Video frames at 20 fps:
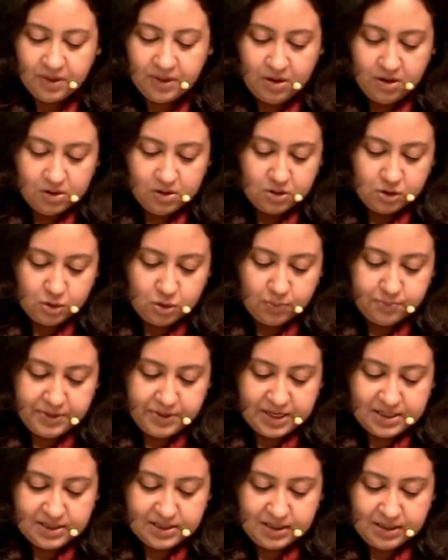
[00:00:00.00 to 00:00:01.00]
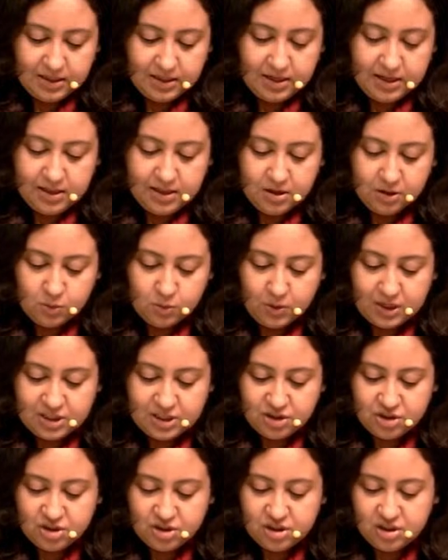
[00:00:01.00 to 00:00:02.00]
So basically the
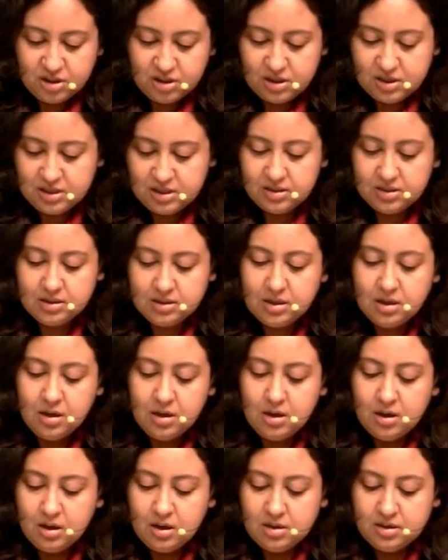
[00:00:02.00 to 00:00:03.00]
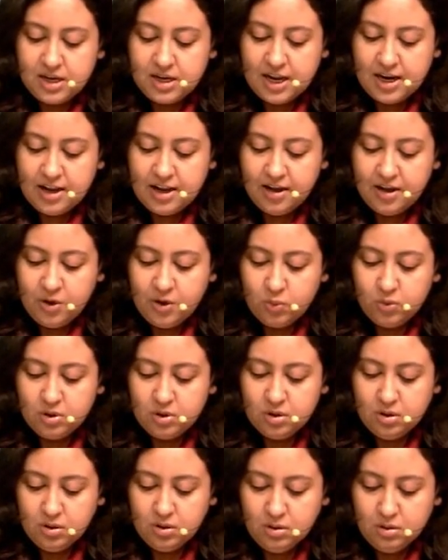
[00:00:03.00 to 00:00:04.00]
question is telling
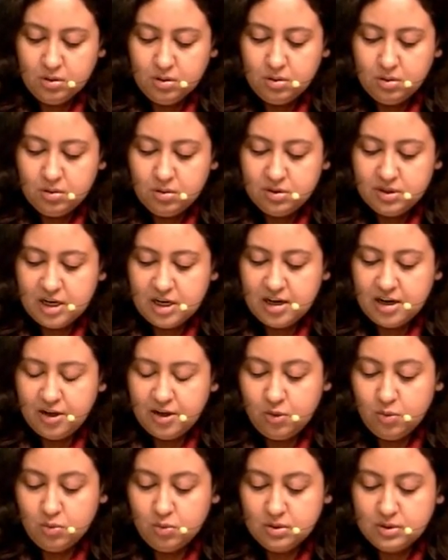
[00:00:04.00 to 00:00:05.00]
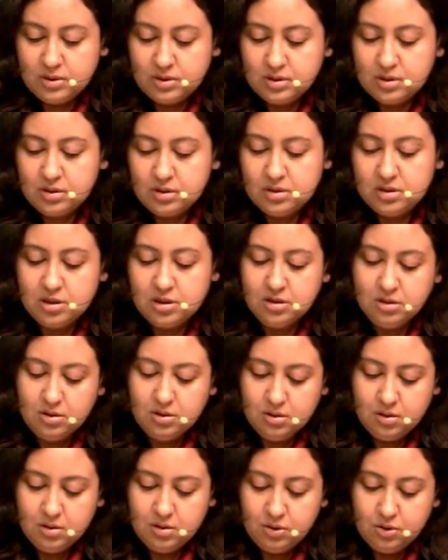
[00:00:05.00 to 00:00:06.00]
you certain
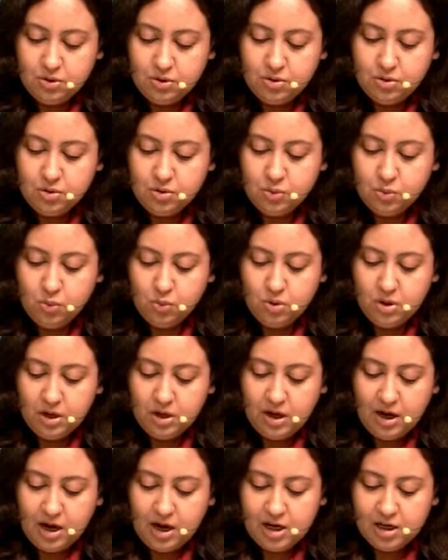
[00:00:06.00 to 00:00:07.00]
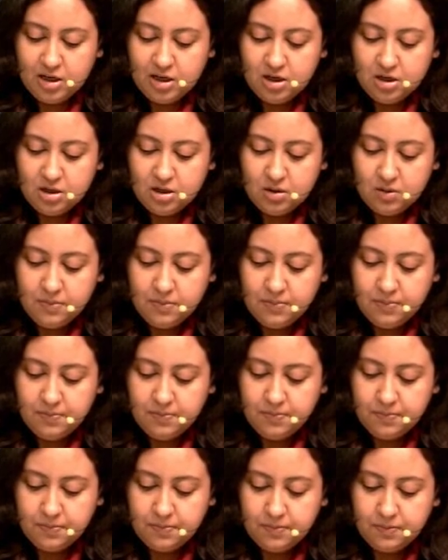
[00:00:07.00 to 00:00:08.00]
Rood and
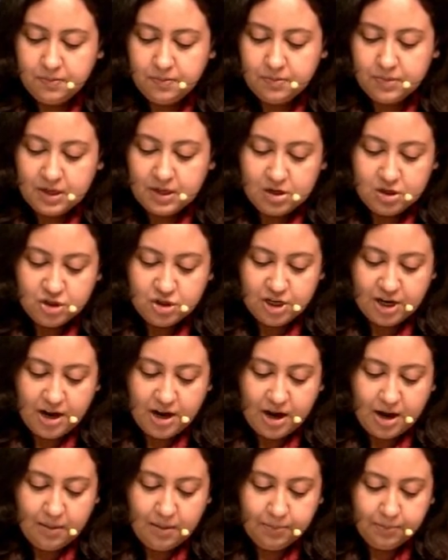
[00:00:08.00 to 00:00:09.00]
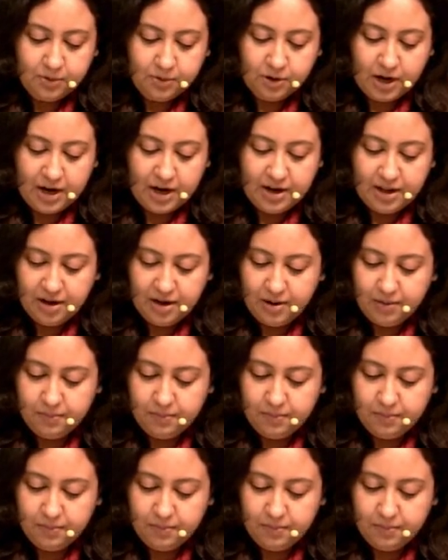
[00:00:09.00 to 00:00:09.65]
Shehab criteria.